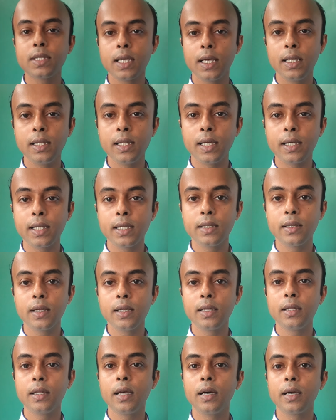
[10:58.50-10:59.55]
tell that
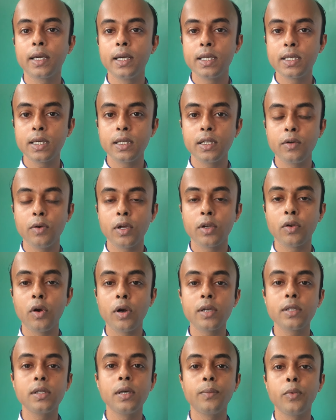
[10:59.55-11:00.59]
in the kitchen you are
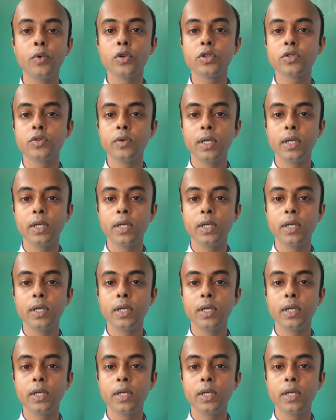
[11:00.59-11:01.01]
not supposed to